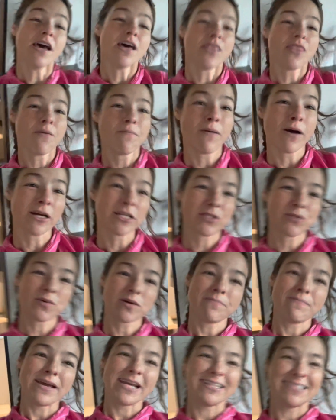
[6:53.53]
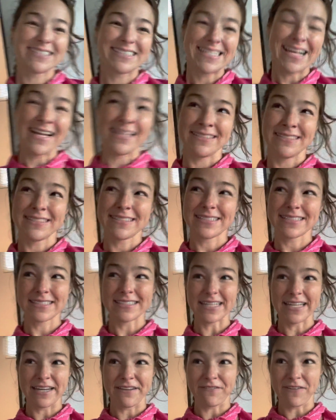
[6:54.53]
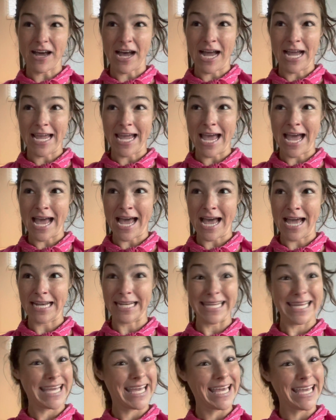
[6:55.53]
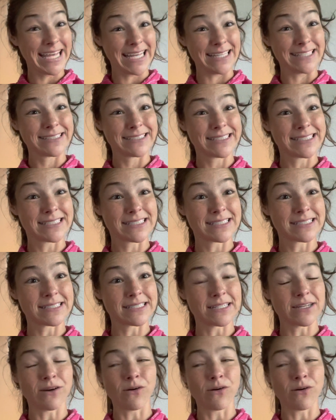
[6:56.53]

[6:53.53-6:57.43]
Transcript: The bunks would make sense if I had kids